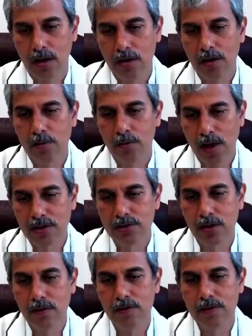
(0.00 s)
in my
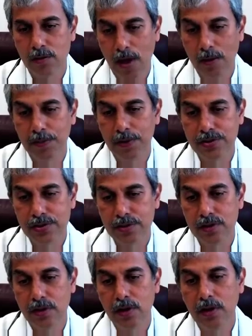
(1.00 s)
service, my patient.
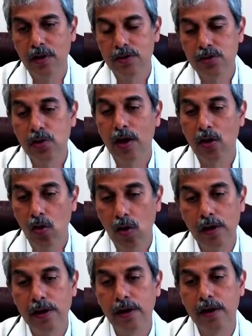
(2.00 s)
So I
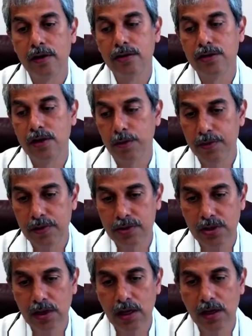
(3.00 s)
called her, she
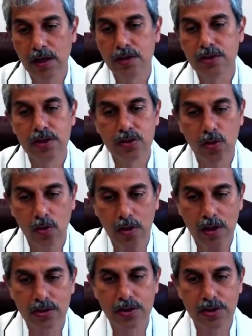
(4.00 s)
appreciated, she's
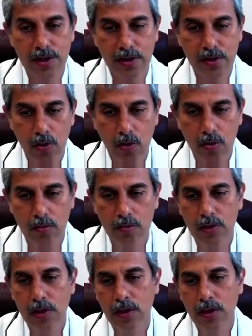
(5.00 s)
okay, she's at home.